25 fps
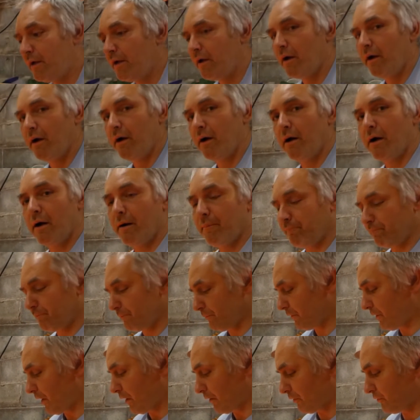
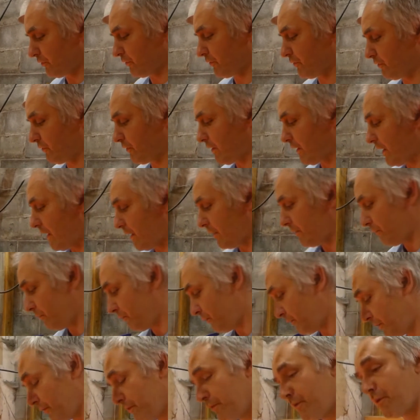Ducks sit up.
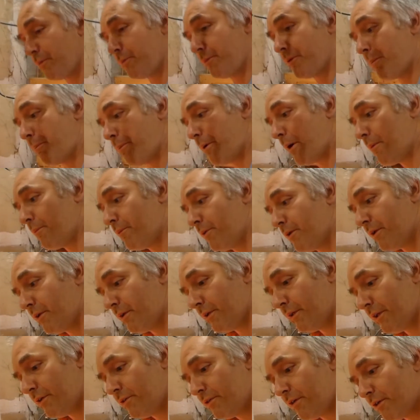
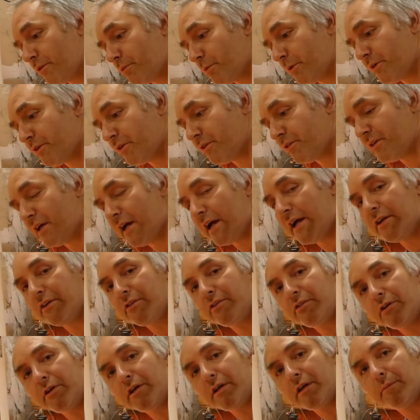These things were designed
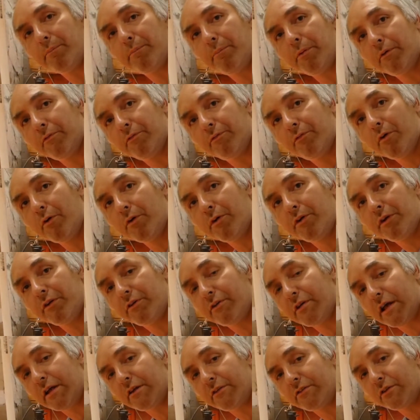so you can put food
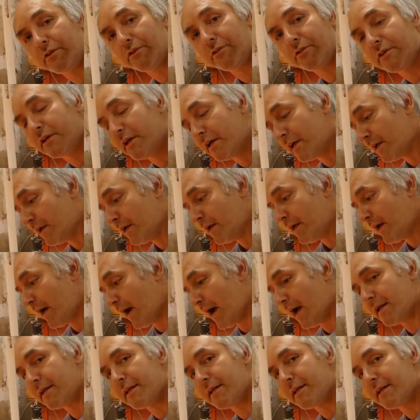utensils on